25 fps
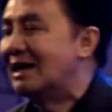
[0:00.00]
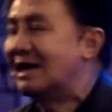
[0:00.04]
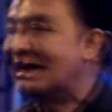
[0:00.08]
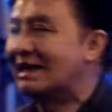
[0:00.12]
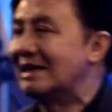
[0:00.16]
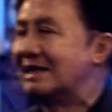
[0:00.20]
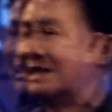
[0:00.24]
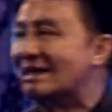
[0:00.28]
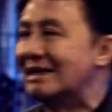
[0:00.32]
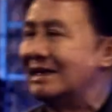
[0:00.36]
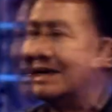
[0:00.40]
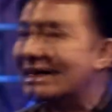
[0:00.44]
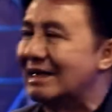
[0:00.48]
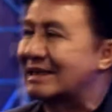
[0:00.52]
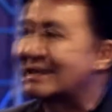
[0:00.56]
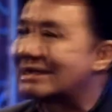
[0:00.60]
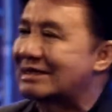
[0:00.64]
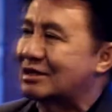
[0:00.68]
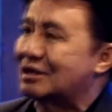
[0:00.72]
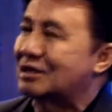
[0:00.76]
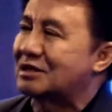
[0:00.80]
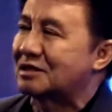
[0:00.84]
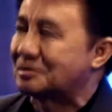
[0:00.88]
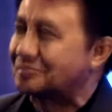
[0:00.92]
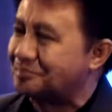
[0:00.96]
I need
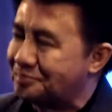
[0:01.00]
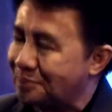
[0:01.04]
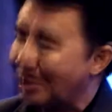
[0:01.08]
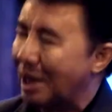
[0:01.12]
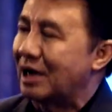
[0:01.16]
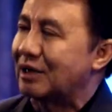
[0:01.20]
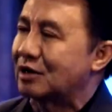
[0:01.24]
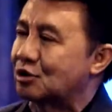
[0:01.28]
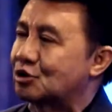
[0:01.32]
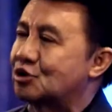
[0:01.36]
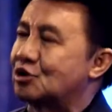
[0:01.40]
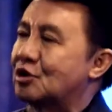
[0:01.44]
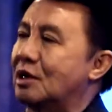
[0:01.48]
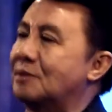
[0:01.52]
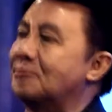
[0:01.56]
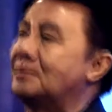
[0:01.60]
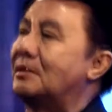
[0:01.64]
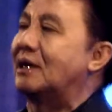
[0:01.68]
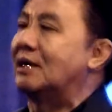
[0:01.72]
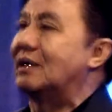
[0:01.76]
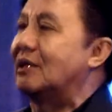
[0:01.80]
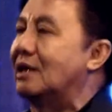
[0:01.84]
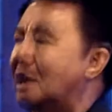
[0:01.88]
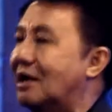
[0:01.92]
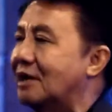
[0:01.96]
breakthrough in
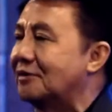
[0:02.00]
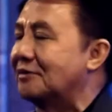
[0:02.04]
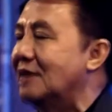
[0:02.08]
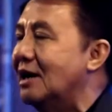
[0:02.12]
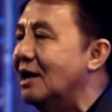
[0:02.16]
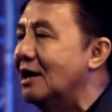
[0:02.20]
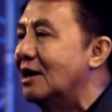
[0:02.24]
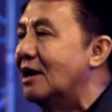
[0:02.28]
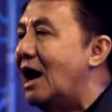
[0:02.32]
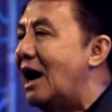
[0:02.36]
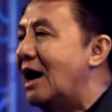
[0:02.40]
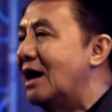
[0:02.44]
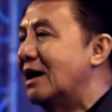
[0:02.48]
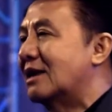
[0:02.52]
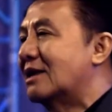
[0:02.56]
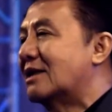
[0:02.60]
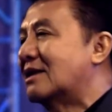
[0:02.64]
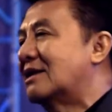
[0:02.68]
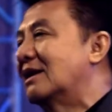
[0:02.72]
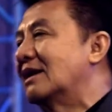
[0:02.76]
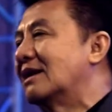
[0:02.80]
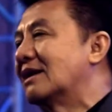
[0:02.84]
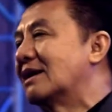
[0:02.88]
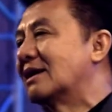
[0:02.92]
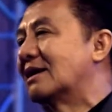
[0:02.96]
my life. I
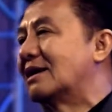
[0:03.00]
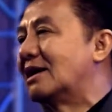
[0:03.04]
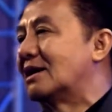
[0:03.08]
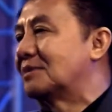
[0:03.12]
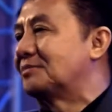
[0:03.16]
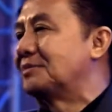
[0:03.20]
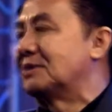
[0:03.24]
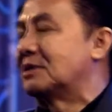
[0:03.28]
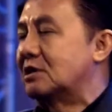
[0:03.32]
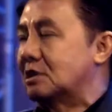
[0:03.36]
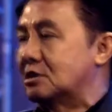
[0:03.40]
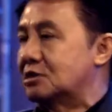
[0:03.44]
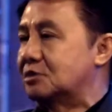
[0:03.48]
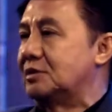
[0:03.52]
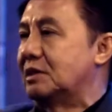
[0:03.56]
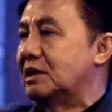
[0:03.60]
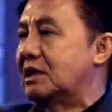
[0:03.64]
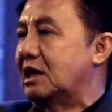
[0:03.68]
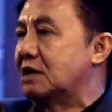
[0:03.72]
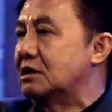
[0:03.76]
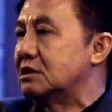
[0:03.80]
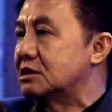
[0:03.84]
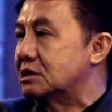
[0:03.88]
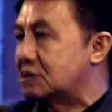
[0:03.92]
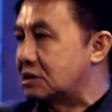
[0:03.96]
thank God because we
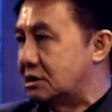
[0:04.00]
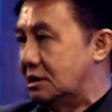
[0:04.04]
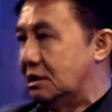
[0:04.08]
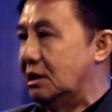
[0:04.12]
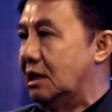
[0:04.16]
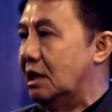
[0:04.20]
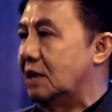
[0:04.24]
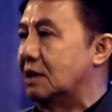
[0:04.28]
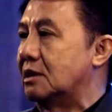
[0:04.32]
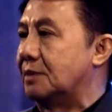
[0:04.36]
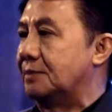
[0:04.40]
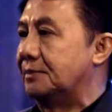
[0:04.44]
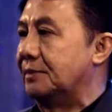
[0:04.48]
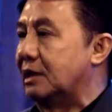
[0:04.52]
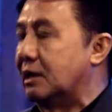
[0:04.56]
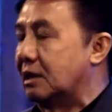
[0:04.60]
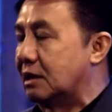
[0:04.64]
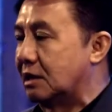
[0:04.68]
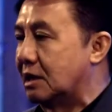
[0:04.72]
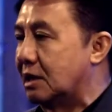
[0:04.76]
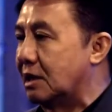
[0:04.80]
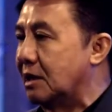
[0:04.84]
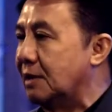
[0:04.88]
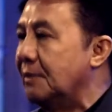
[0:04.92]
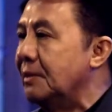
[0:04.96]
can see in the
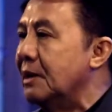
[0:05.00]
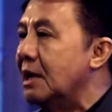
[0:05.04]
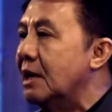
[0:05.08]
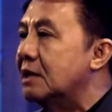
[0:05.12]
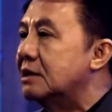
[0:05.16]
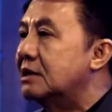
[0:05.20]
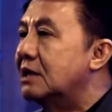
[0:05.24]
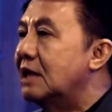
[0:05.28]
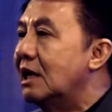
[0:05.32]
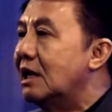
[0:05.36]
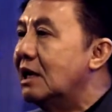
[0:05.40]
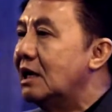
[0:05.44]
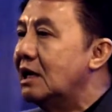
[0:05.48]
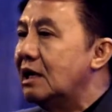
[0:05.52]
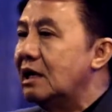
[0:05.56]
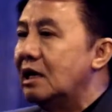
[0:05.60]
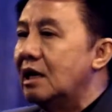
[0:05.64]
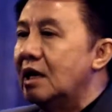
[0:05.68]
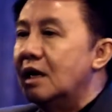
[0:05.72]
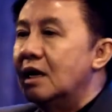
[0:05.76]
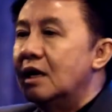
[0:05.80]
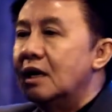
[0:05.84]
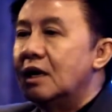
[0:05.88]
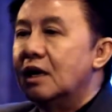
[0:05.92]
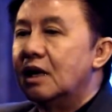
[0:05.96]
mirror the
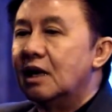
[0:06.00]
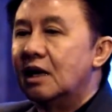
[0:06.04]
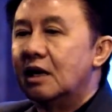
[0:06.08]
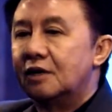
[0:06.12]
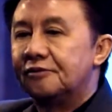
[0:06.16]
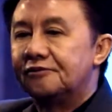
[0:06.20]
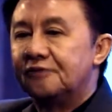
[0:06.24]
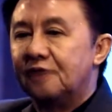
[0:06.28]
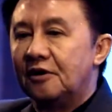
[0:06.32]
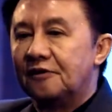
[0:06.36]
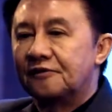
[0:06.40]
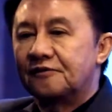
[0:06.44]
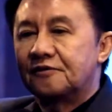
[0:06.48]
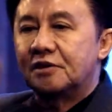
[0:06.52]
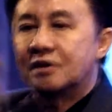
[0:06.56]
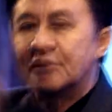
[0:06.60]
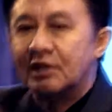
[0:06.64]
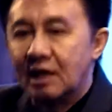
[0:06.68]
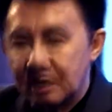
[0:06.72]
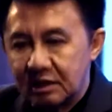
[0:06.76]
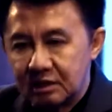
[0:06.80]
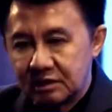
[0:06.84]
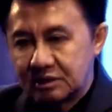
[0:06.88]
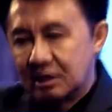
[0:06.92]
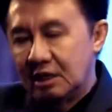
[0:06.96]
love of
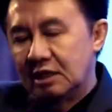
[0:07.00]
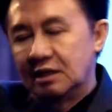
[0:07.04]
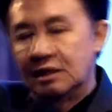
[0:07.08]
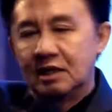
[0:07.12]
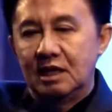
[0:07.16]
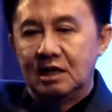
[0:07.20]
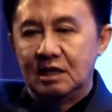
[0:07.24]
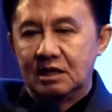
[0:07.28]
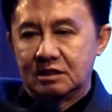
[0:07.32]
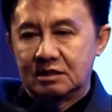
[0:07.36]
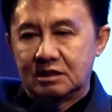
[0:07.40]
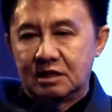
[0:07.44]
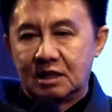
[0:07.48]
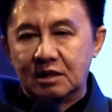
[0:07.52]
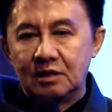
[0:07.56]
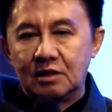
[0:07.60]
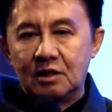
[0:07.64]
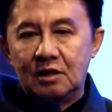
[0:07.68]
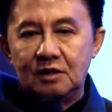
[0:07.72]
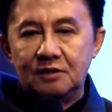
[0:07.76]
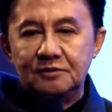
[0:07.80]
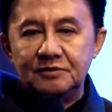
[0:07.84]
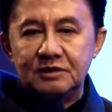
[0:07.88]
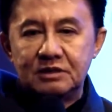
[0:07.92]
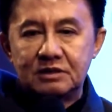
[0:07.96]
Christ in us. Can
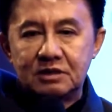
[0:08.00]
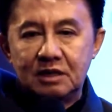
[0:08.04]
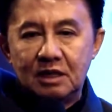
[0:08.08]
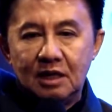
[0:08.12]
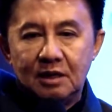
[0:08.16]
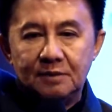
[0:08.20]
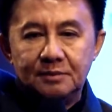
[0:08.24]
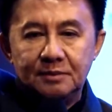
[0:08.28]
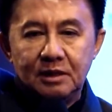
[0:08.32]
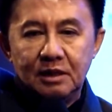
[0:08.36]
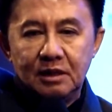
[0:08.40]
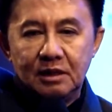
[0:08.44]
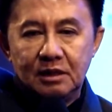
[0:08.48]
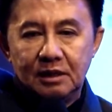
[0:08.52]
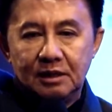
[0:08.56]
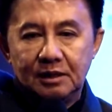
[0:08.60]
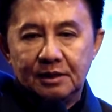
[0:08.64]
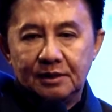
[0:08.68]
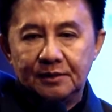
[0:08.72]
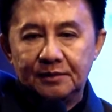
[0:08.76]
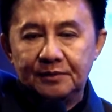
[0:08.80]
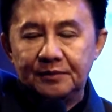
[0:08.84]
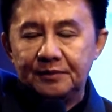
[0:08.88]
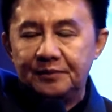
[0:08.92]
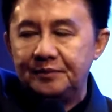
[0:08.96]
all be say
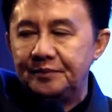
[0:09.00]
amen?